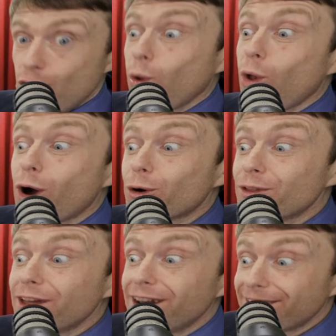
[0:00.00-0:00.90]
longer
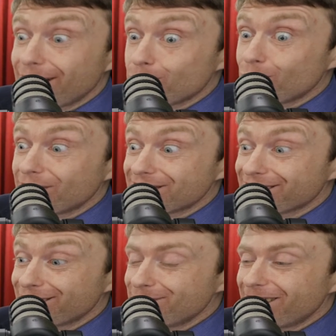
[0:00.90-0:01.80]
then at that point in
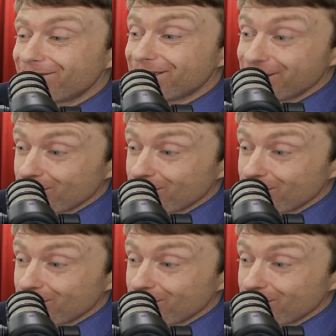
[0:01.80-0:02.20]
time have any sort of